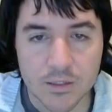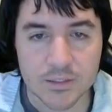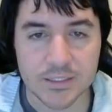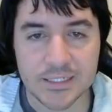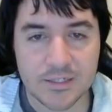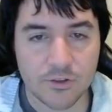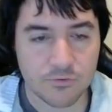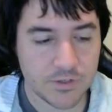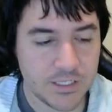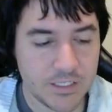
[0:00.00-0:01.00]

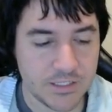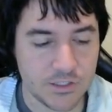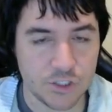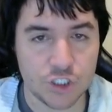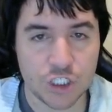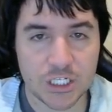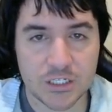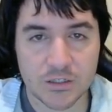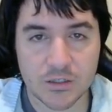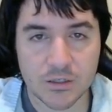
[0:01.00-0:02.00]
D3 is a
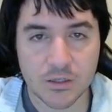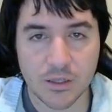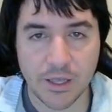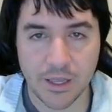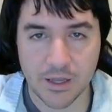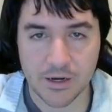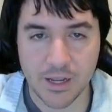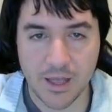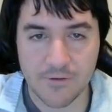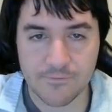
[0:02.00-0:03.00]
G, and
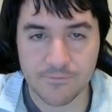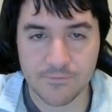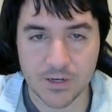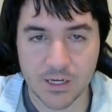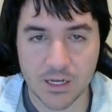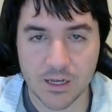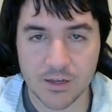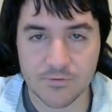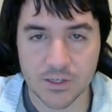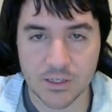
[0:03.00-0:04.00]

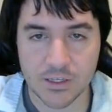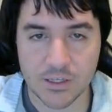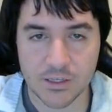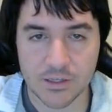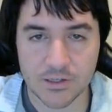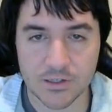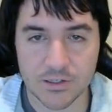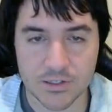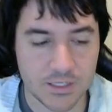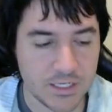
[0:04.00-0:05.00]
F5
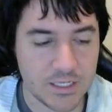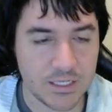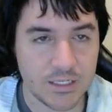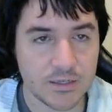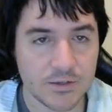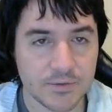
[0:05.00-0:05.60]
is an E.